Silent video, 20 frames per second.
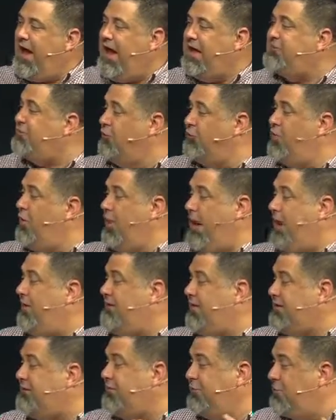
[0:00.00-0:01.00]
I don't know
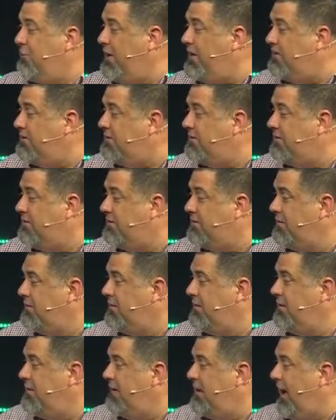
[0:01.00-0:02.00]
how they do it.
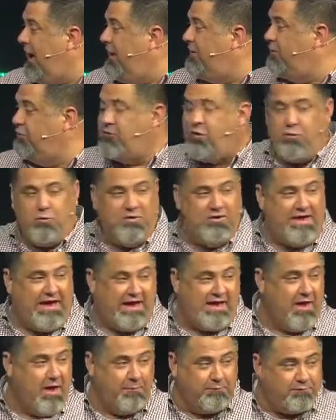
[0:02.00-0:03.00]
I don't know where
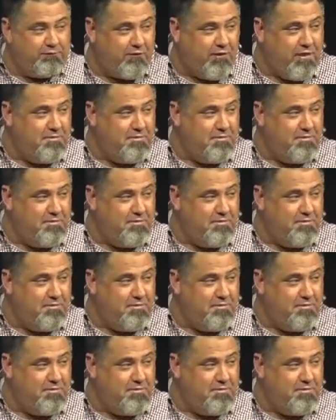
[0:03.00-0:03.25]
that comes